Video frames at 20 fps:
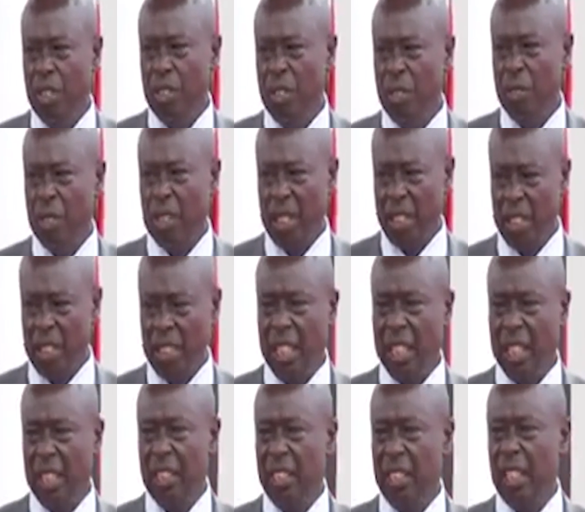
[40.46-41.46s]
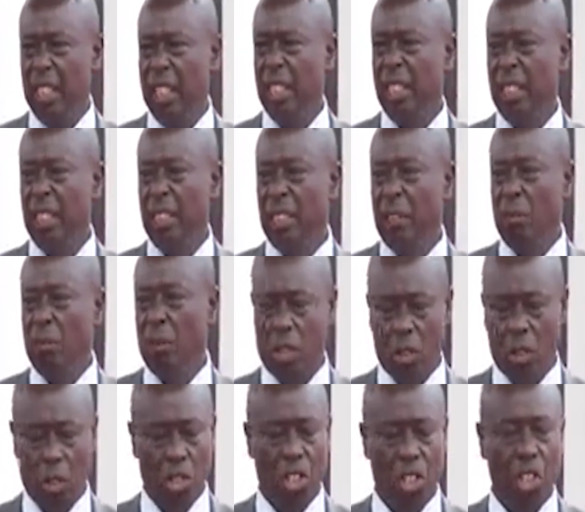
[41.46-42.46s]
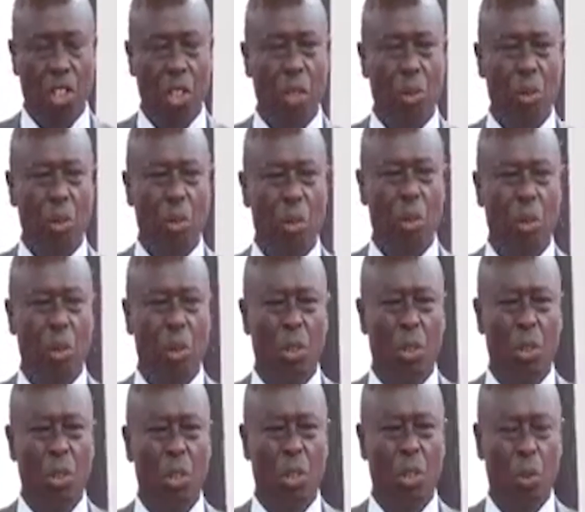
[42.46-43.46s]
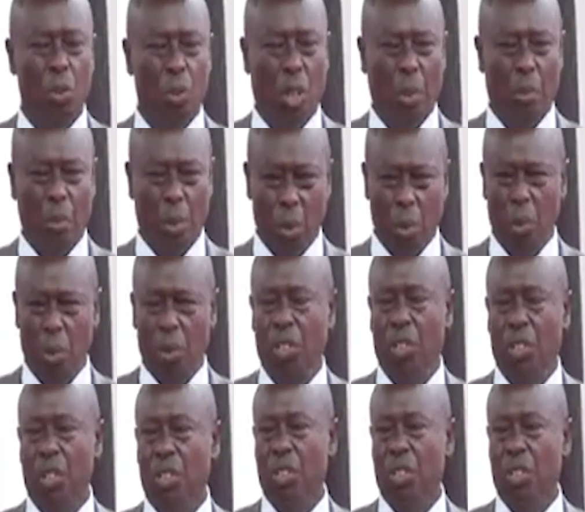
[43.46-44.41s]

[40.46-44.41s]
Your Excellency, we continue to applaud